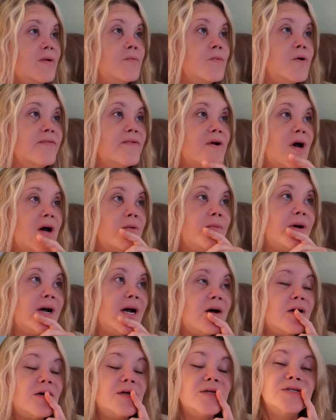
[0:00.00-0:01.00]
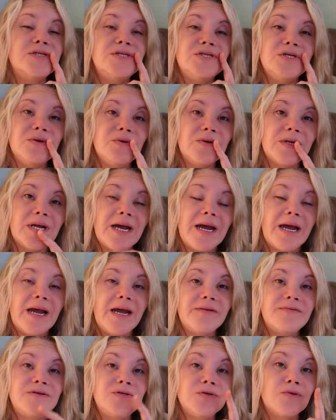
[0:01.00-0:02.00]
then we've got about two and a
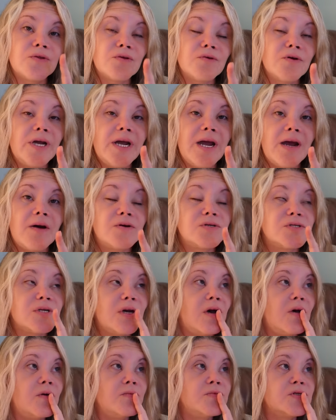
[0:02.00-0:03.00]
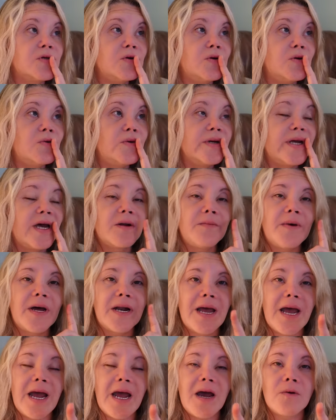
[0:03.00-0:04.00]
half to three hours of homeschool. We got about
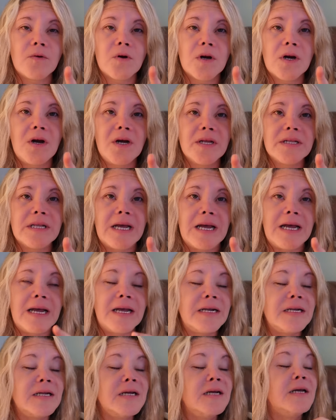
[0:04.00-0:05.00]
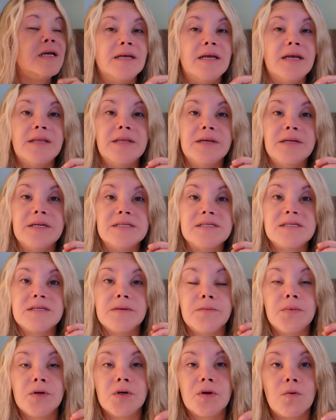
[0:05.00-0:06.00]
an hour online and then
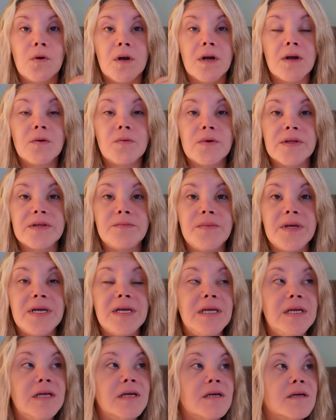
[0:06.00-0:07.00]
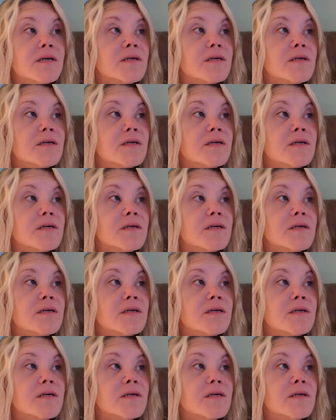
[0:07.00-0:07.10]
some book work with me,